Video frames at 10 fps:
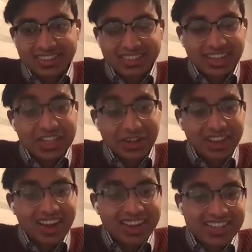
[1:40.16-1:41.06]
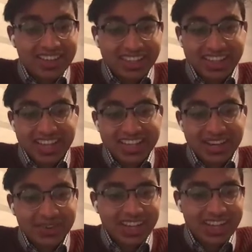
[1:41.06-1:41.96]
it's your loss, right? Like it's
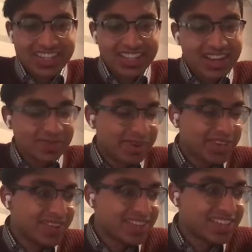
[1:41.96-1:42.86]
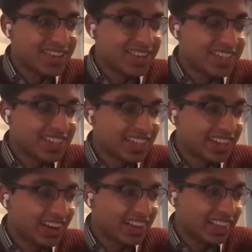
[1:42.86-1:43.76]
no one else's loss but yours. So it's just like,
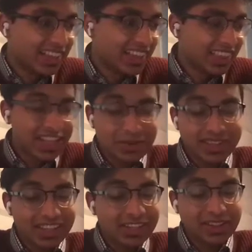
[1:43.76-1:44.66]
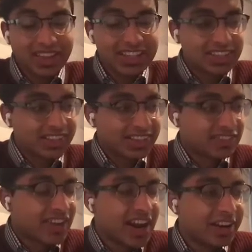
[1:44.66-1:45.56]
all right, like that's what, like, lights a
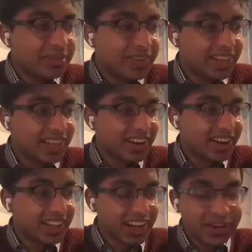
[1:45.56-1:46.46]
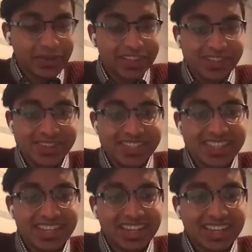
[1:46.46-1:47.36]
fire in me. Like, all right, like I don't want to lose.
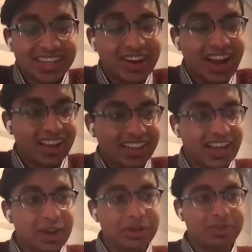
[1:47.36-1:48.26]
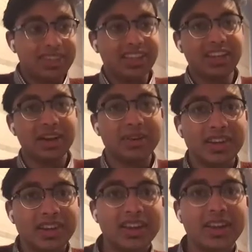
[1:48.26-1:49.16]
I want to be like,
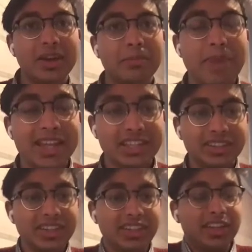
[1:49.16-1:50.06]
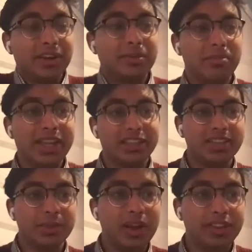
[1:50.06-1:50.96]

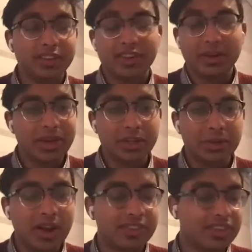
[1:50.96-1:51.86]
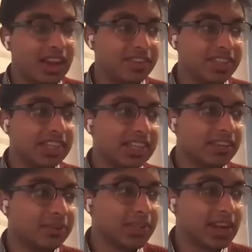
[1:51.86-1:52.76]
mentally wealthy, right? Mental wealth and everything. Like
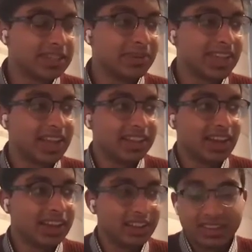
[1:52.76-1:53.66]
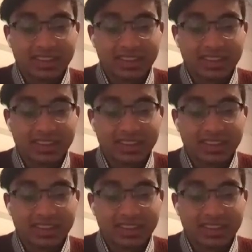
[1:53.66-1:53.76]
everyone talks about that. Like I like,